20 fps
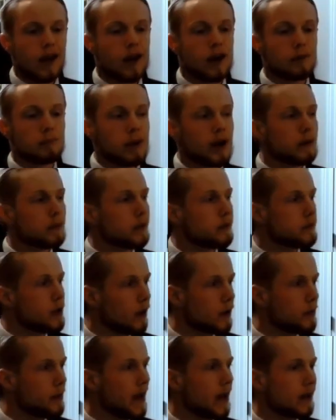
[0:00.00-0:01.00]
But we've
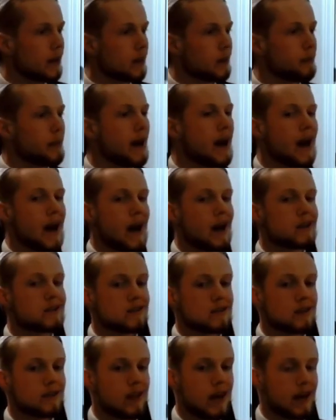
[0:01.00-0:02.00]
talked about in the
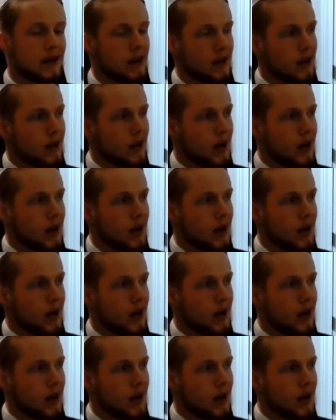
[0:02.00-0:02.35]
past that